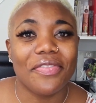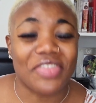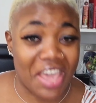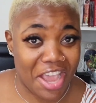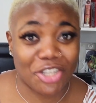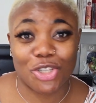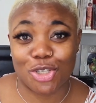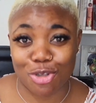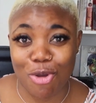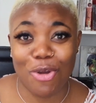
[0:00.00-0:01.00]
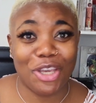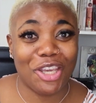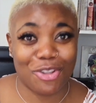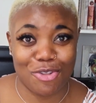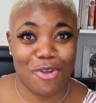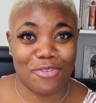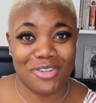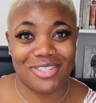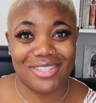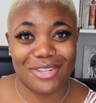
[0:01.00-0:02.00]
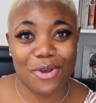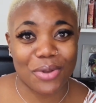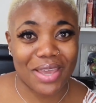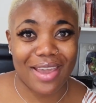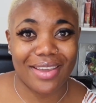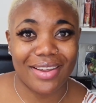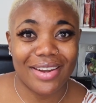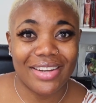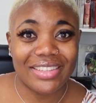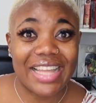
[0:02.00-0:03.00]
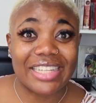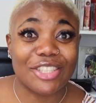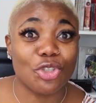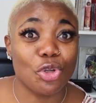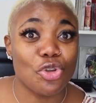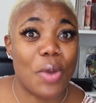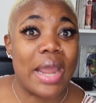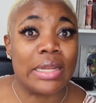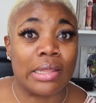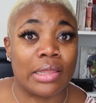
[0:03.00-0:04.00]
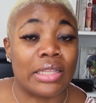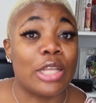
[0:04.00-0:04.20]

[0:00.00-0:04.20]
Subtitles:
they're so ignorant, okay, that they don't know anything.